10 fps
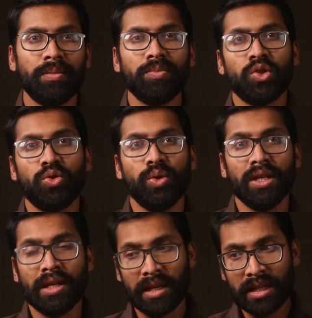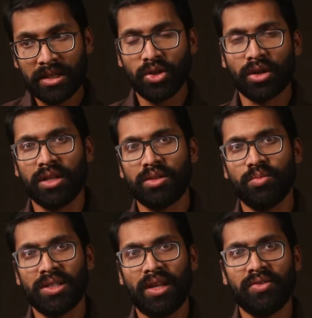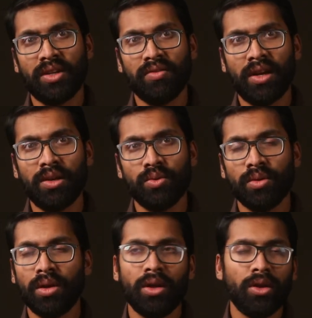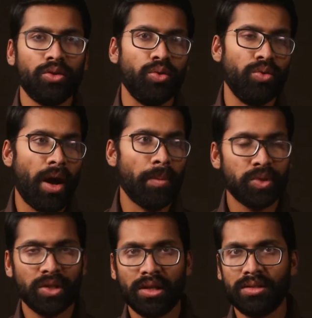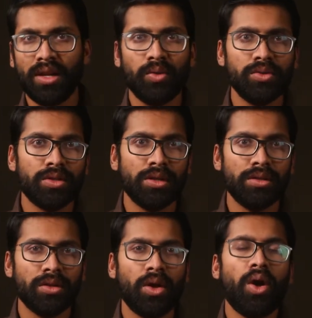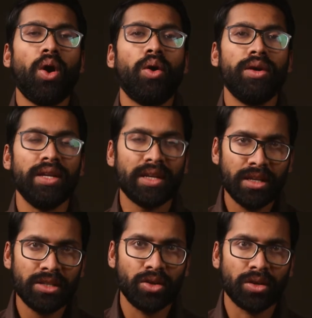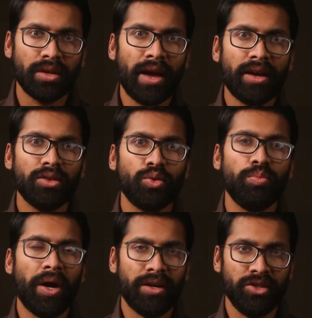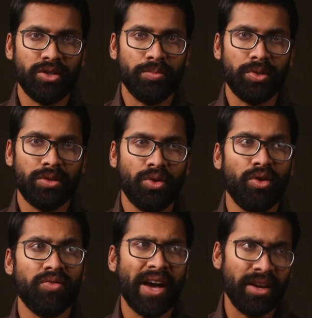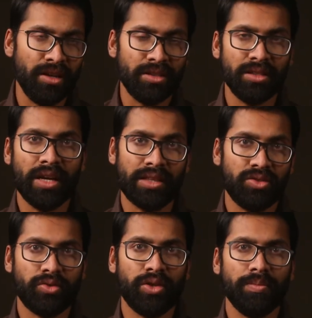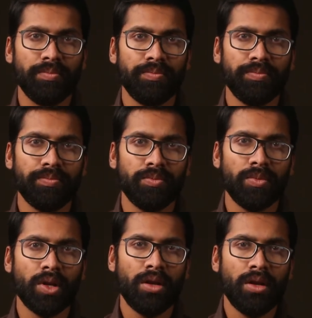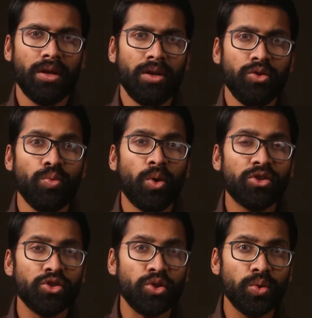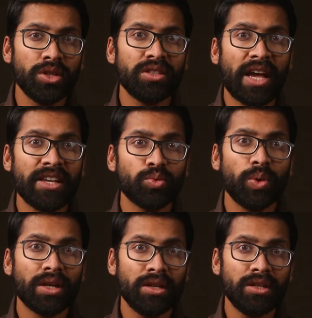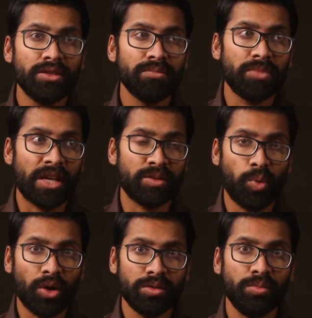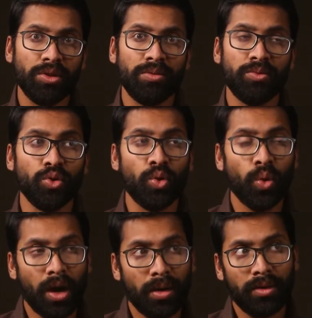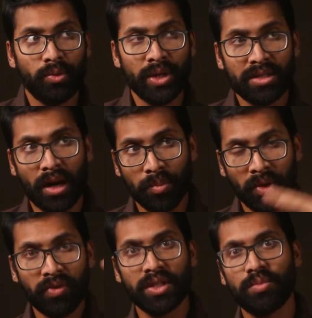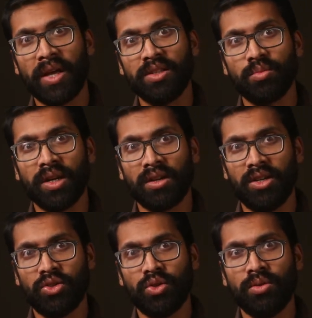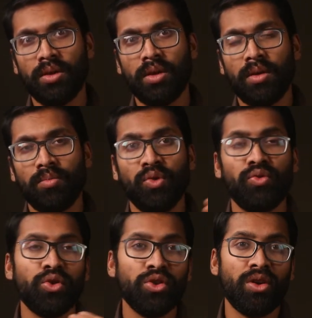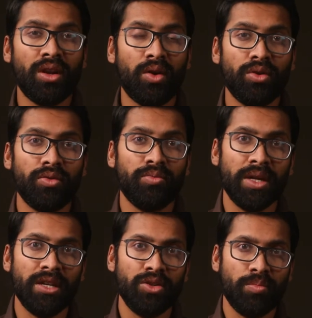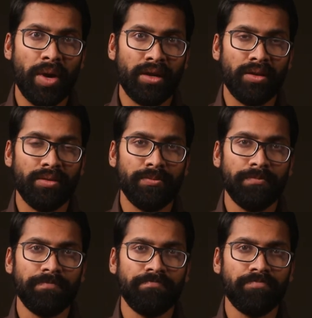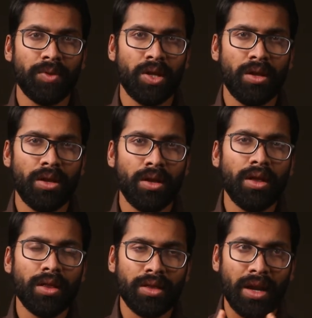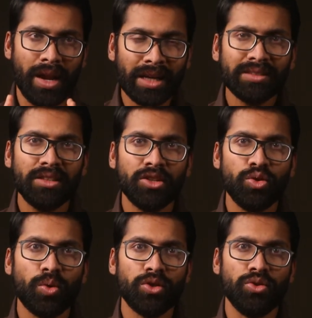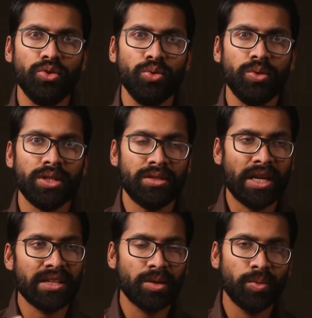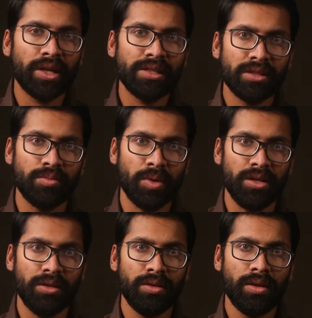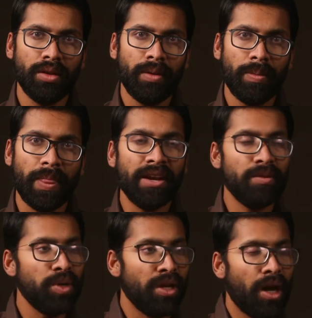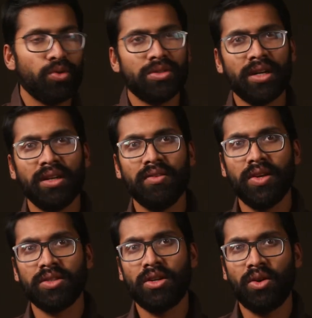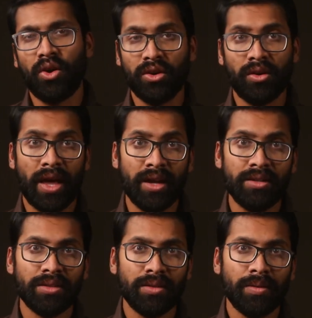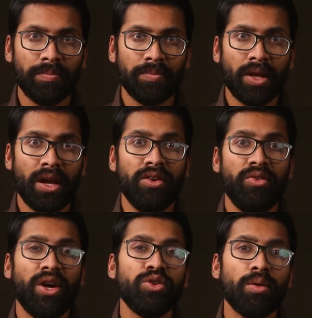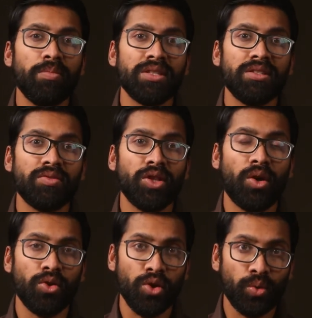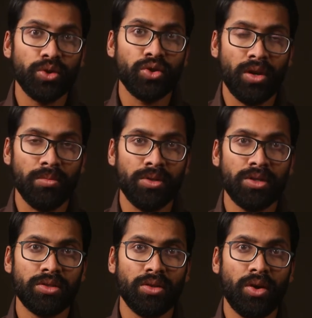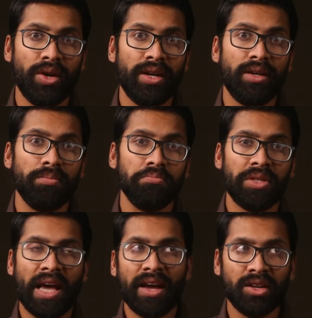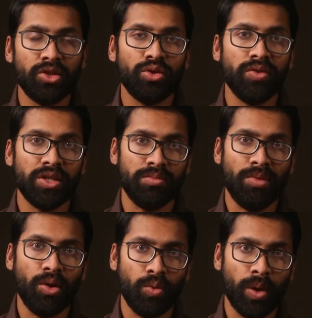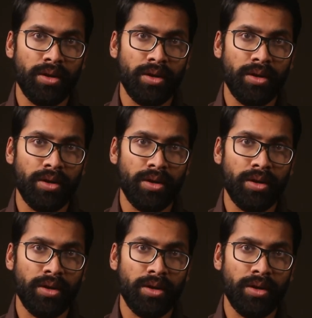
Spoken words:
to increase your customer's lifetime value through upsells, downsells, or decrease your CAC through partnerships or virality, etc. You want to do this as quickly as possible to go reach above this benchmark ratio before you run out of money in your bank. The last thing you want to do is take someone else's money, when it be an outside investor or your aunt, and run your business without knowing your numbers or at a CAC ratio which is below 1.